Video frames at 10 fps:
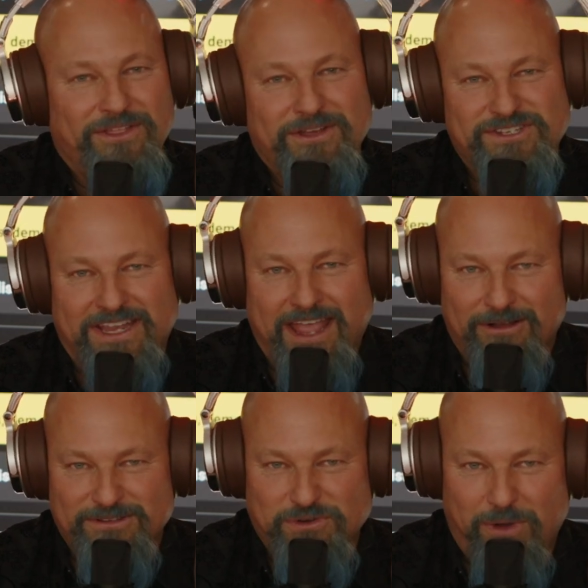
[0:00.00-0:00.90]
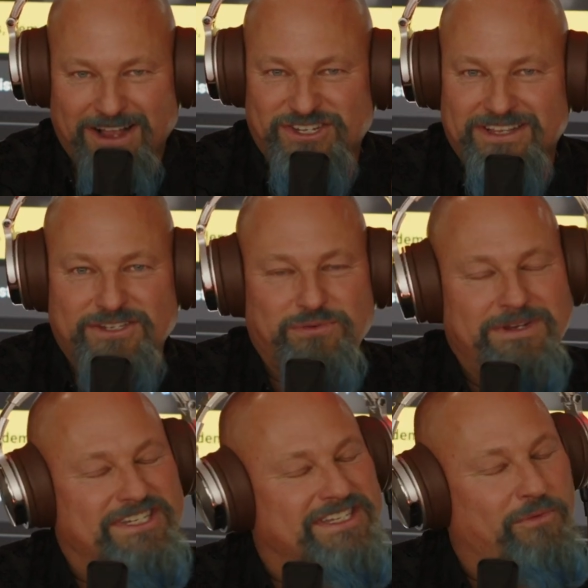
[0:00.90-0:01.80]
All those accountants watching this,
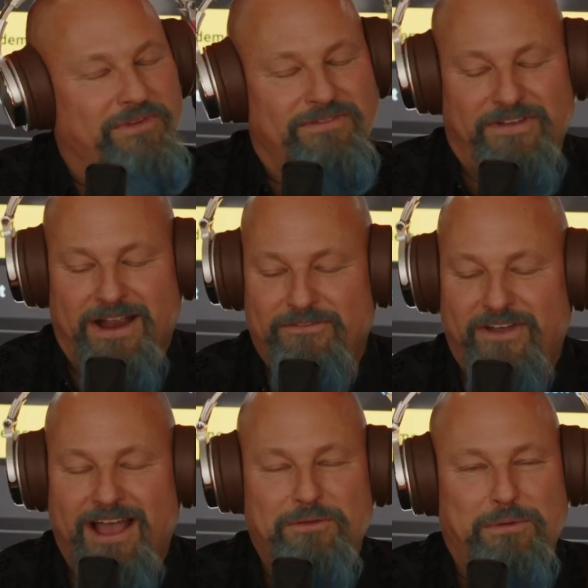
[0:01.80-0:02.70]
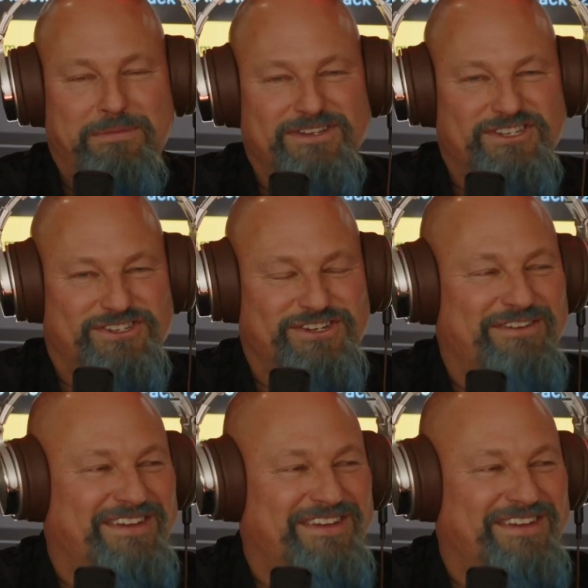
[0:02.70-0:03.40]
we very valuable business service.